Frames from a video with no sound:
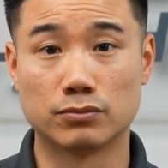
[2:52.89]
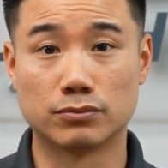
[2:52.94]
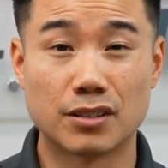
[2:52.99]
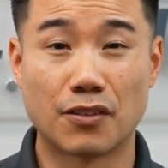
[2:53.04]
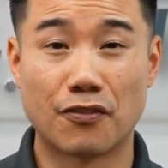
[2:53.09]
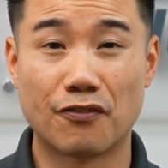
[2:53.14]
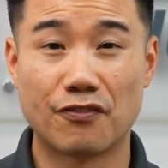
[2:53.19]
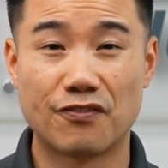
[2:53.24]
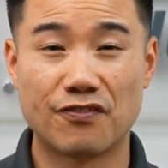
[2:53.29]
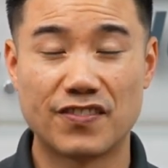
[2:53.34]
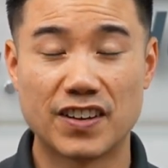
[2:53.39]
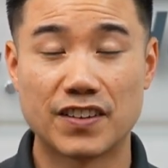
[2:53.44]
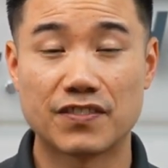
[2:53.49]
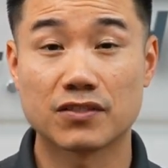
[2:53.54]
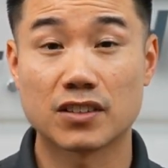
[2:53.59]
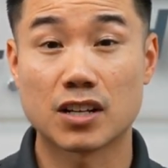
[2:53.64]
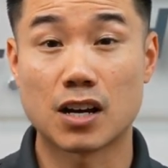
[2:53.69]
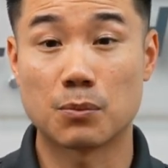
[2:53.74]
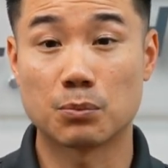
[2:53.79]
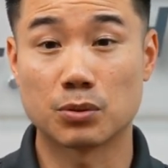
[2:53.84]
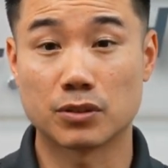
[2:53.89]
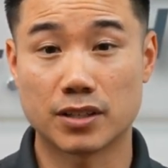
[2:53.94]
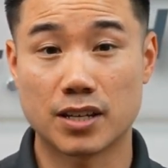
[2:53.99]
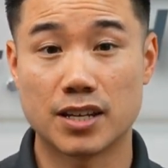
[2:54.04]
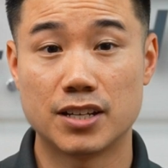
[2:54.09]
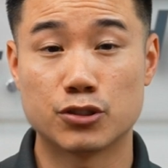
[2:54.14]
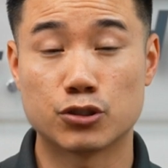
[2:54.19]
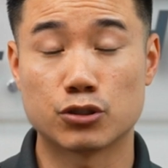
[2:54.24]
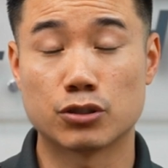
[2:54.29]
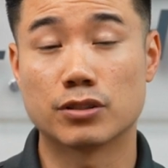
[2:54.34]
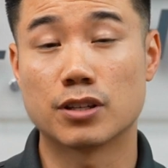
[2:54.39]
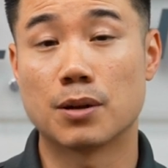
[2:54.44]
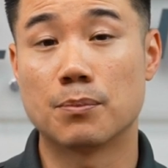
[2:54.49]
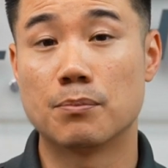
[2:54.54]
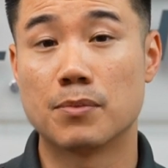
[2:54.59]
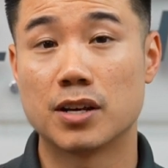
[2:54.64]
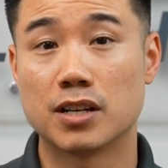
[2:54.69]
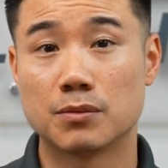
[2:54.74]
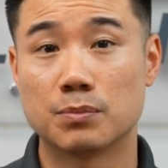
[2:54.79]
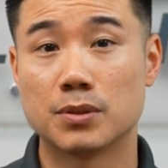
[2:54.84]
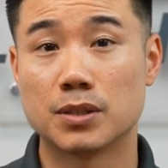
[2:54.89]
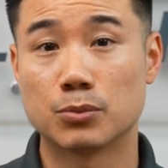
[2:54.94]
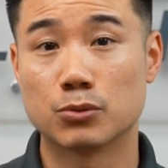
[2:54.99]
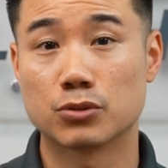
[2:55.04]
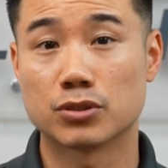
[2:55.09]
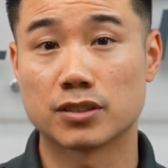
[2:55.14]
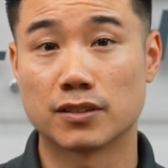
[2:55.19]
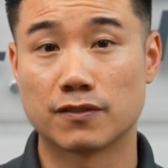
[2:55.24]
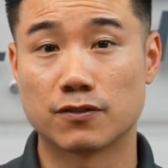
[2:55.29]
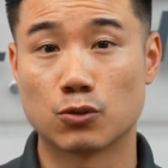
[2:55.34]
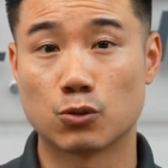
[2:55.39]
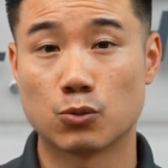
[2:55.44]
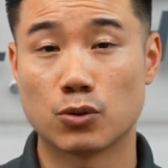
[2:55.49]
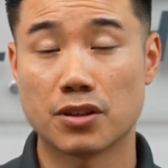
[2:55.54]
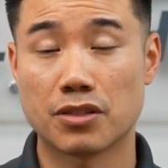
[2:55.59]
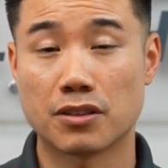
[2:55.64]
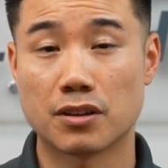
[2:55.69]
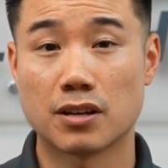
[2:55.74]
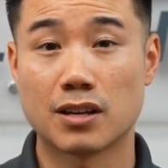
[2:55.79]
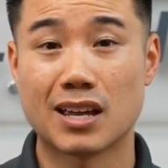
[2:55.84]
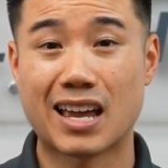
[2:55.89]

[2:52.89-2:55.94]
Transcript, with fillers: The 5th complication that many people suffer with